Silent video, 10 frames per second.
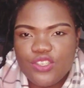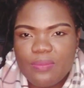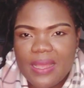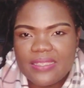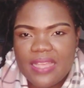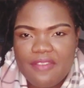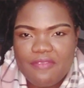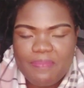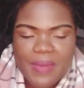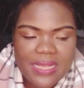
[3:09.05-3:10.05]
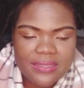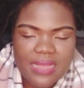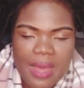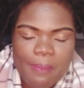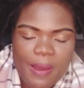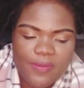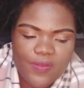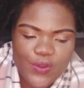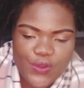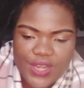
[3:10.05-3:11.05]
You must have peace about
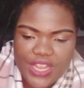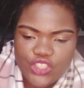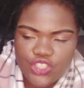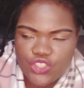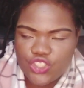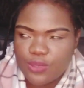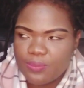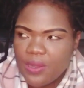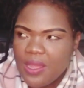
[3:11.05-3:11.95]
the relationship.